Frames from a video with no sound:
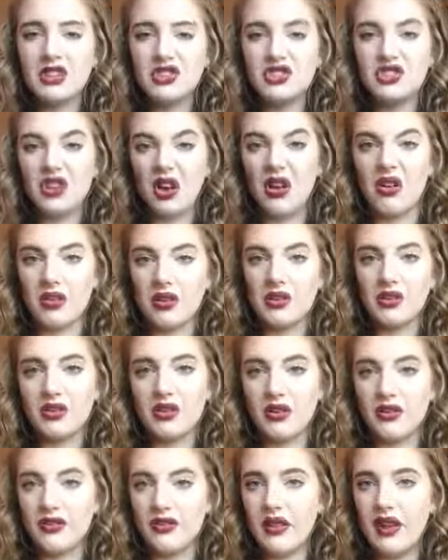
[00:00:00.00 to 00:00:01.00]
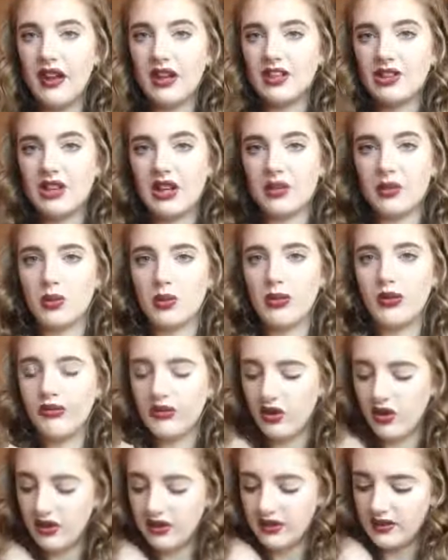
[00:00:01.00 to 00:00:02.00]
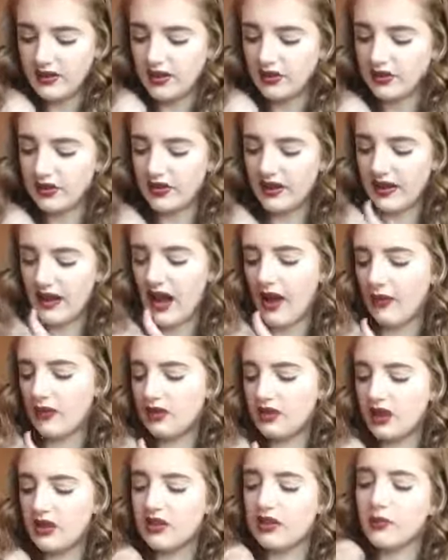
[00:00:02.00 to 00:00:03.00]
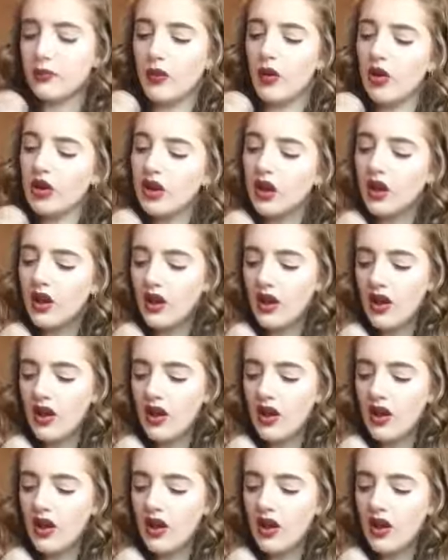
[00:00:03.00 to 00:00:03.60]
chunks of the eyeshadow were falling down. So like how I've done Smog,